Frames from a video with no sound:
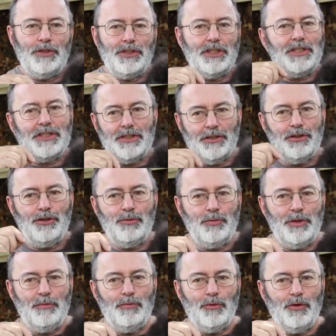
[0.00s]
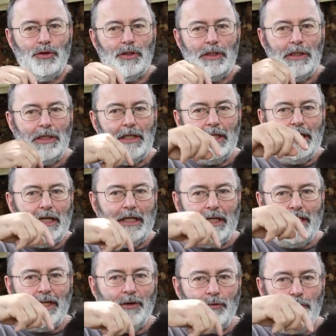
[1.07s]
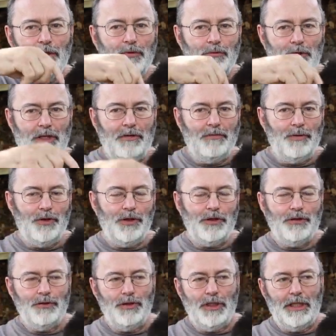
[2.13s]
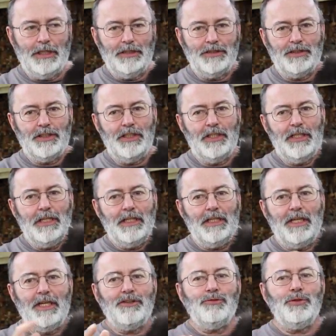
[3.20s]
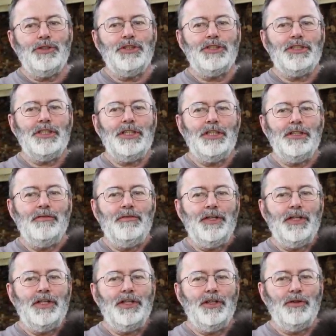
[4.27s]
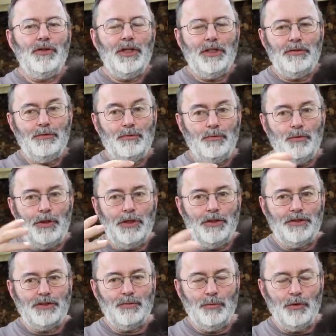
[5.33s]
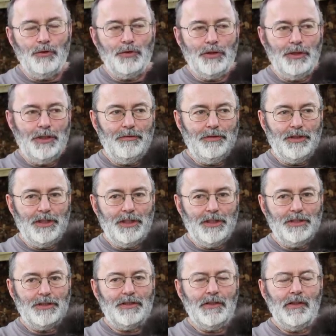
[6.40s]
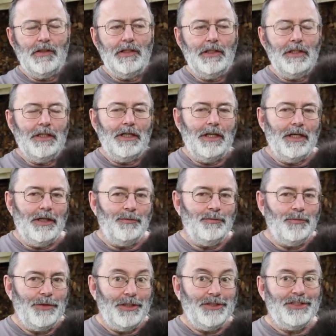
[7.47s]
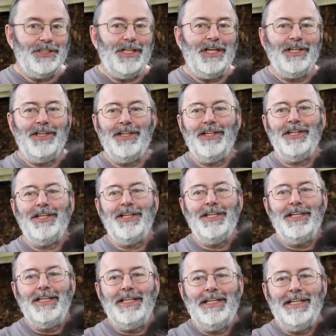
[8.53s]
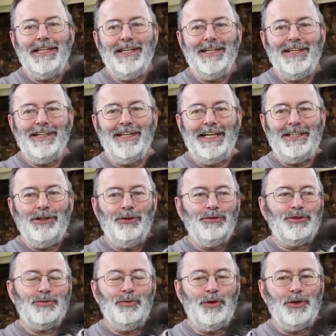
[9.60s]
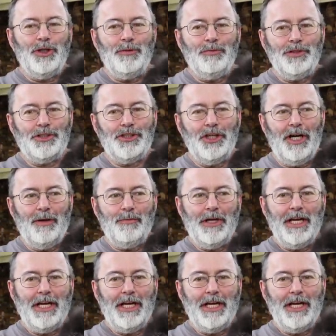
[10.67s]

just a little bit more, and then I went and ran vertical lines. That's what you see in the video, that where the smoke and everything is. Incidentally, I don't smoke up the shop.